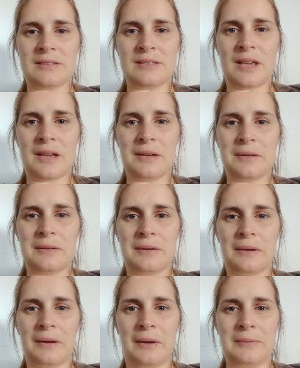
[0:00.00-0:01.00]
So
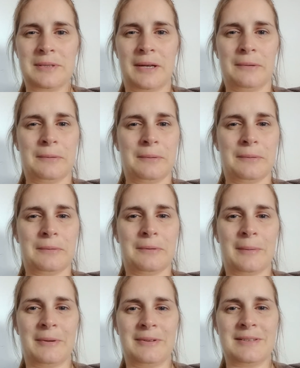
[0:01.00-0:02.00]
I was like,
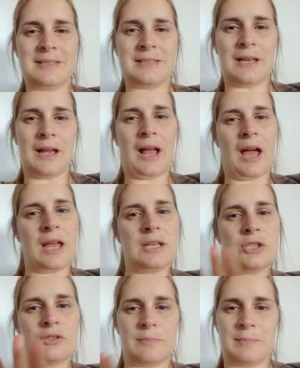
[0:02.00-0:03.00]
"Oh, I'm not
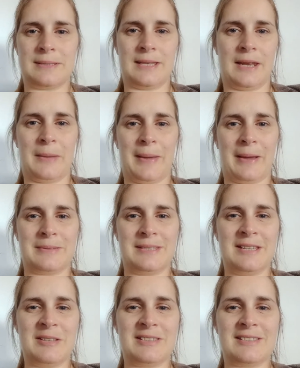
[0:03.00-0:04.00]
100% about
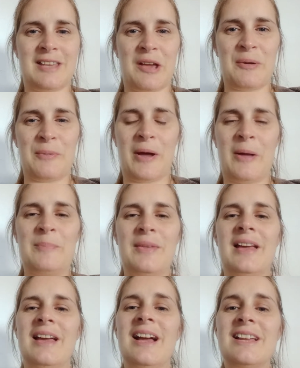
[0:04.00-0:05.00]
it." So
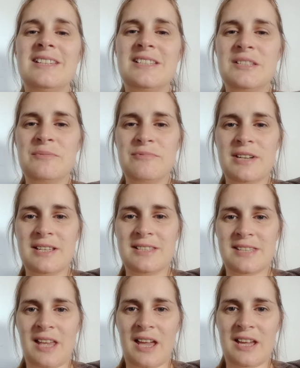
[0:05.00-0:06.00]
did some
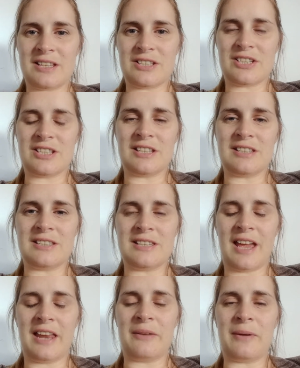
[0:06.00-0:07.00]
research, and
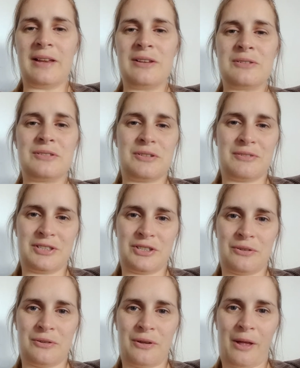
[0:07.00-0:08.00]
anyway, long story
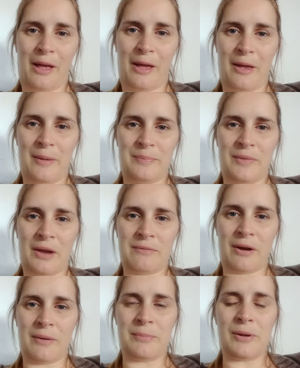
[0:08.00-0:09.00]
short, I
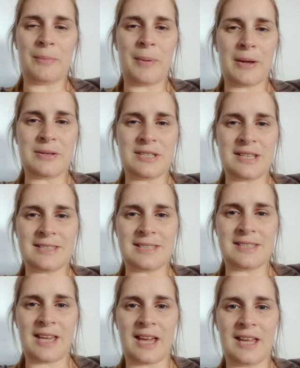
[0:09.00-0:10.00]
wrote a blog post
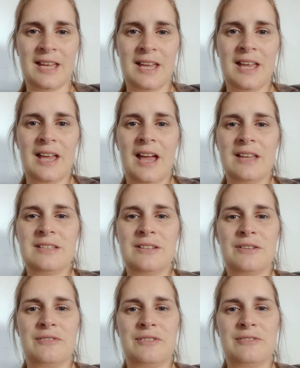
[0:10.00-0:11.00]
yesterday. I
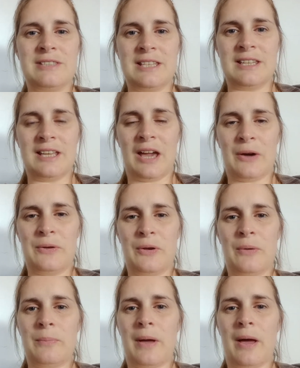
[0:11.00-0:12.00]
don't know if you've seen it yet or
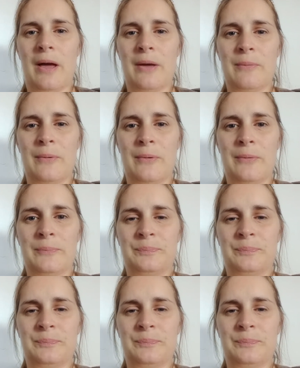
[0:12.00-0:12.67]
not, but I will